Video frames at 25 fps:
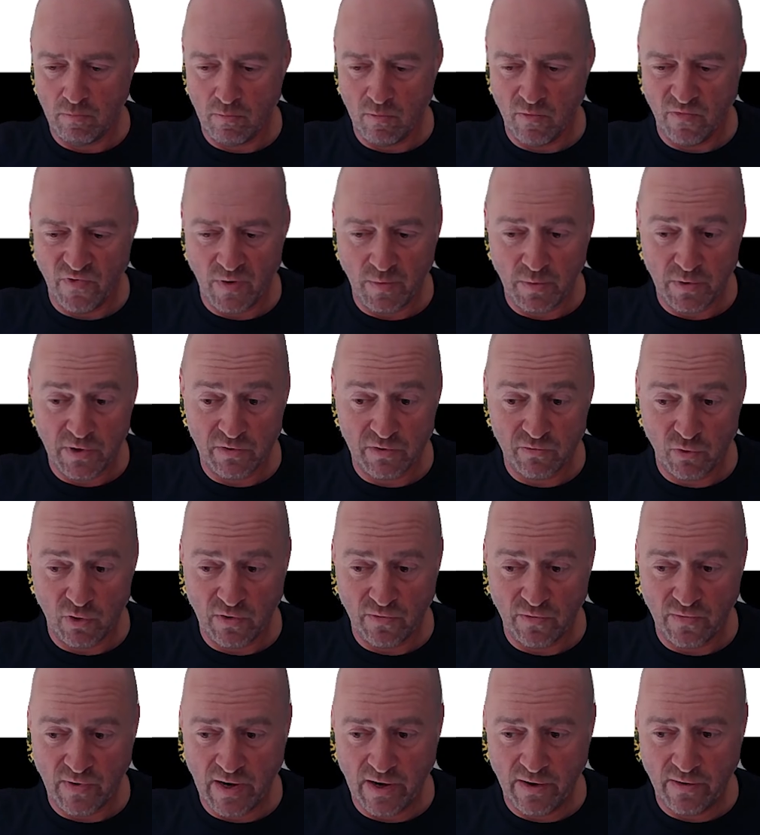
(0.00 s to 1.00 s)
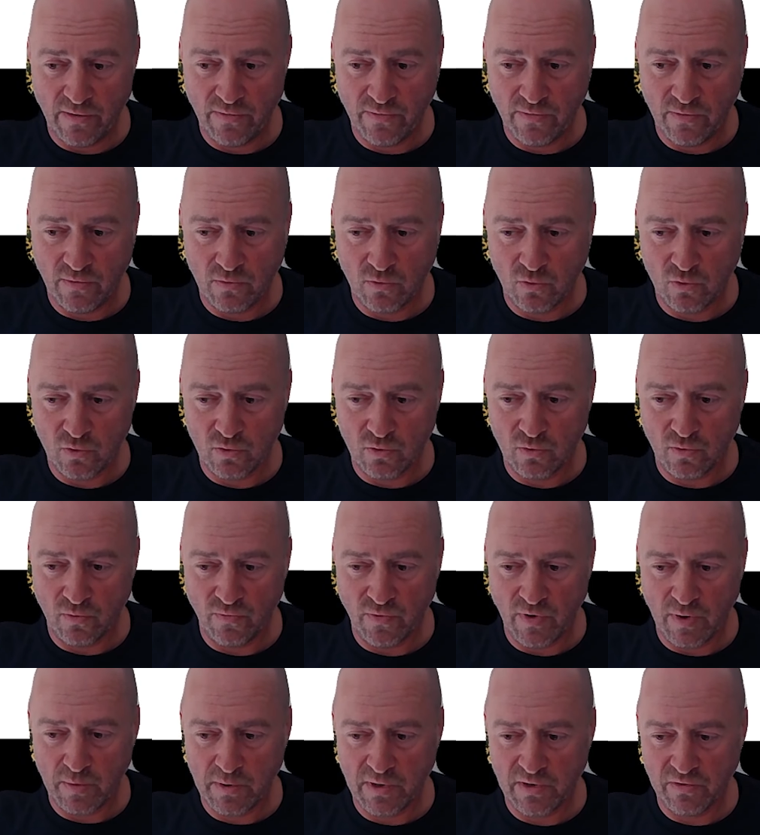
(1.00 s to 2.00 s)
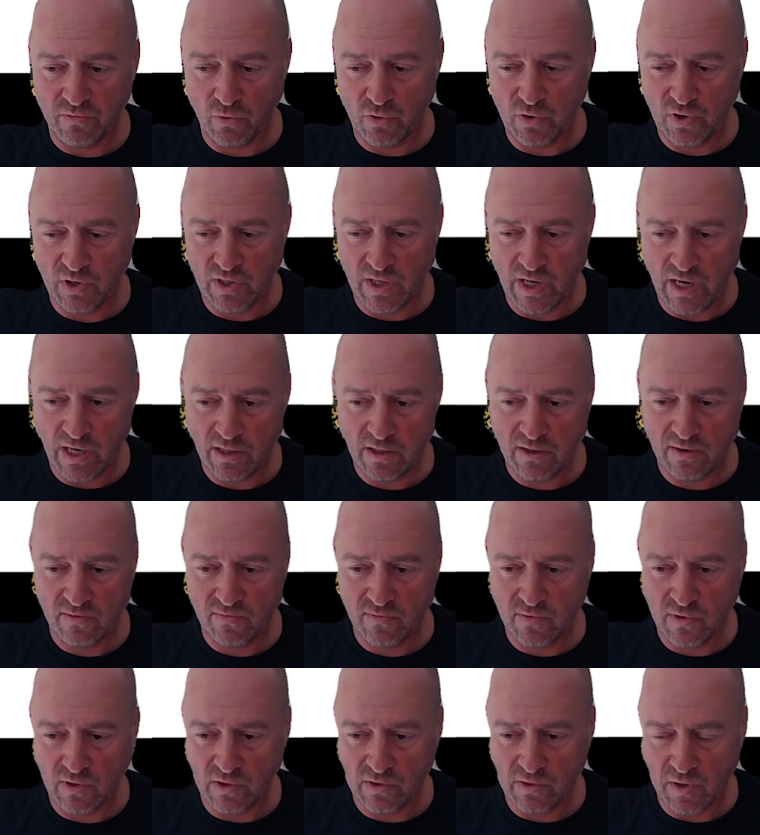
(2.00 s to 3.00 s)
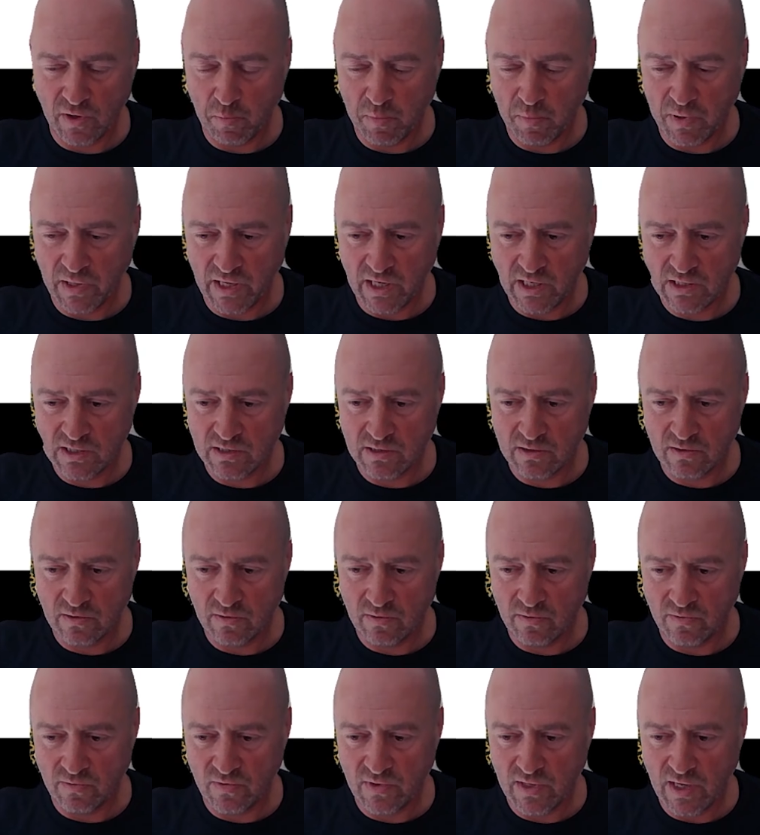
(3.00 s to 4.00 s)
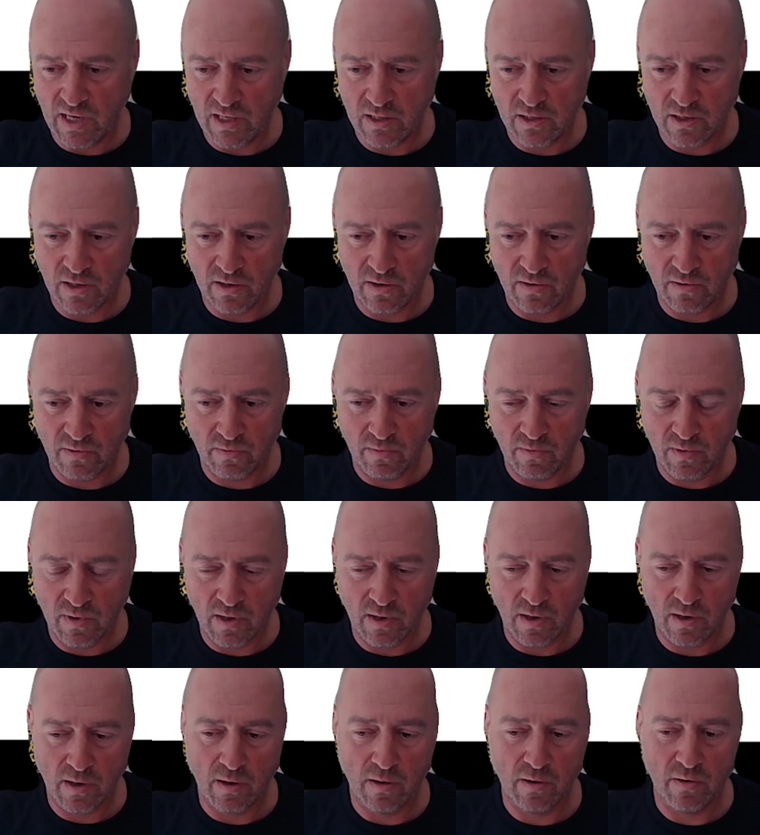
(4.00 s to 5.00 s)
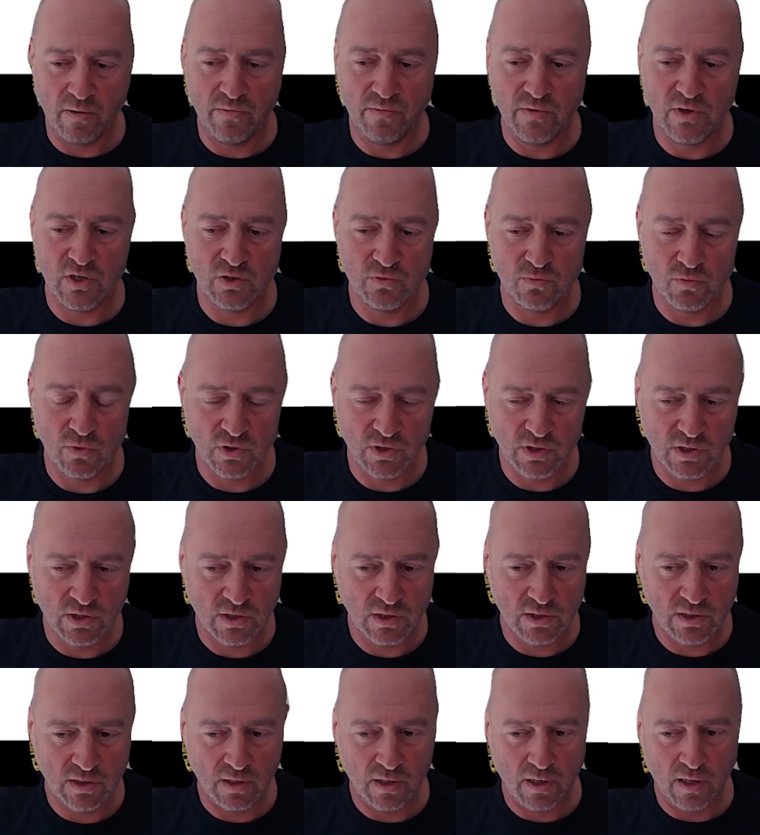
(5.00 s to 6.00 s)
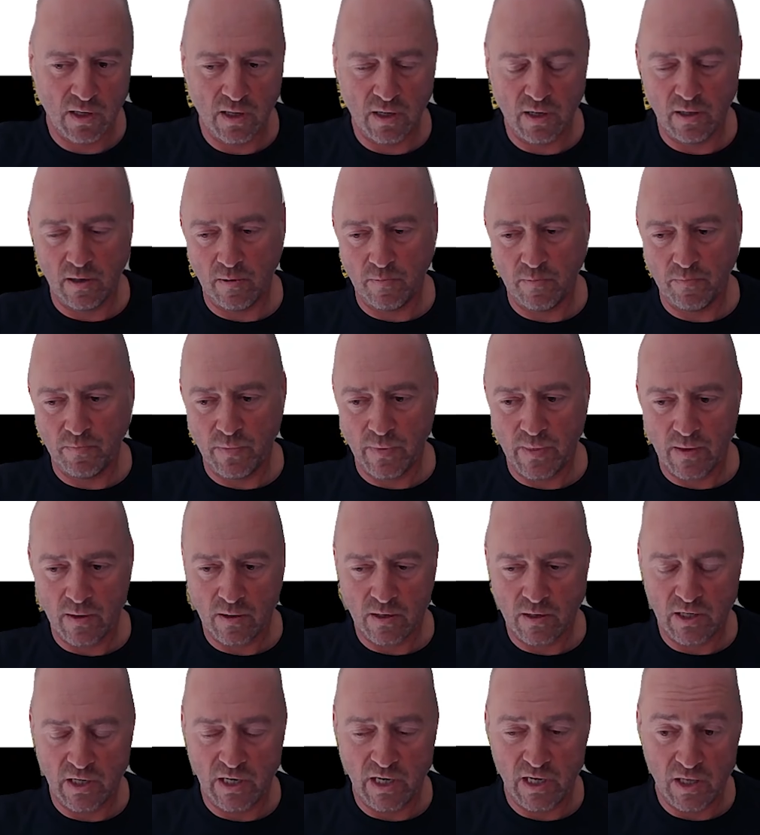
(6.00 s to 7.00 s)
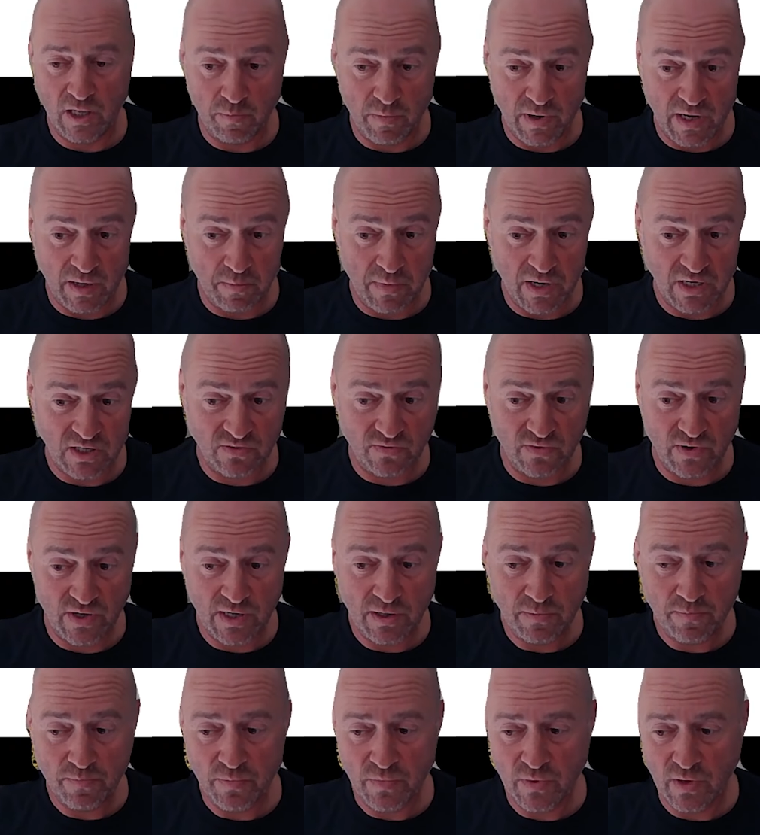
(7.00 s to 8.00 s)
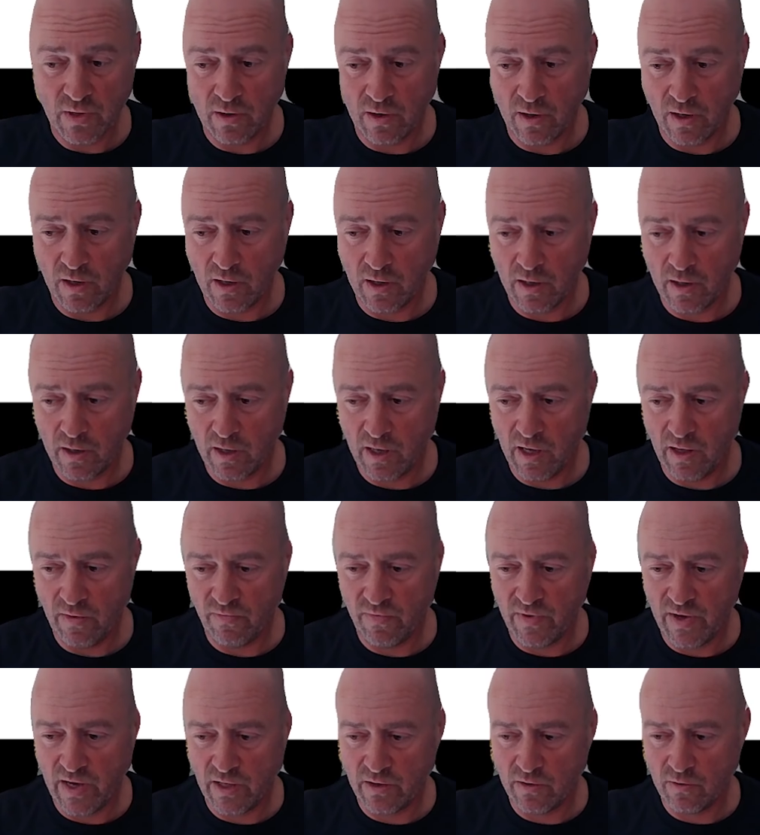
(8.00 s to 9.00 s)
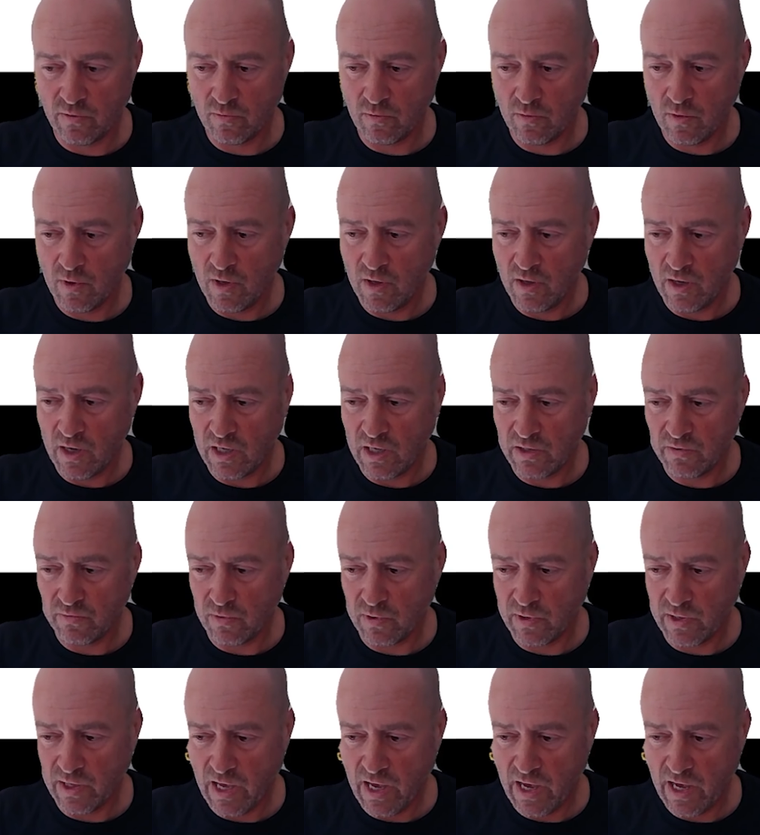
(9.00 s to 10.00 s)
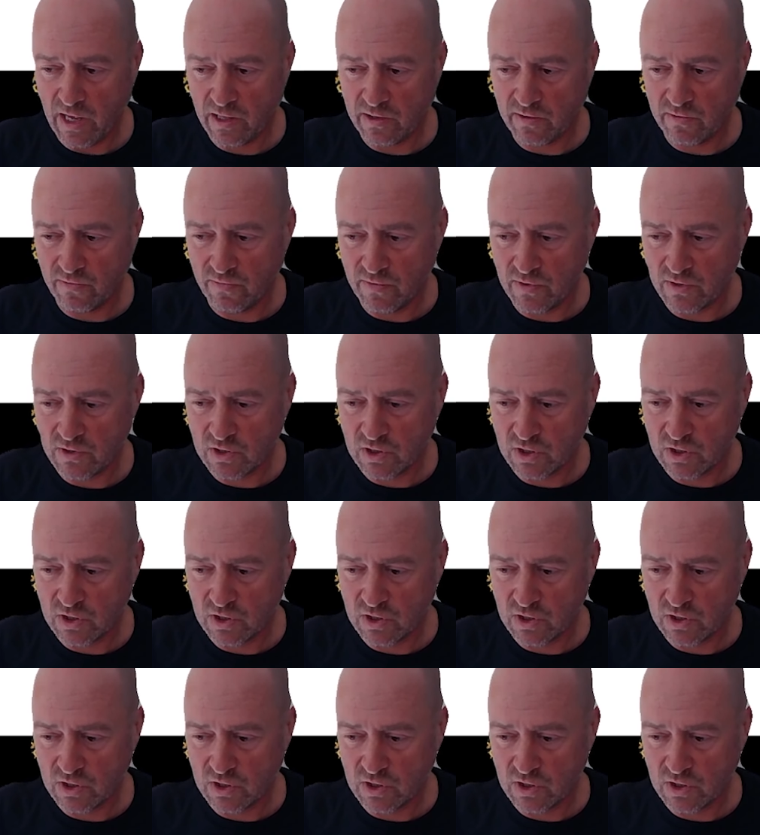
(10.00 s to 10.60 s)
February 25 to February 29, it will replace data which was created by batch 3. And then it will add this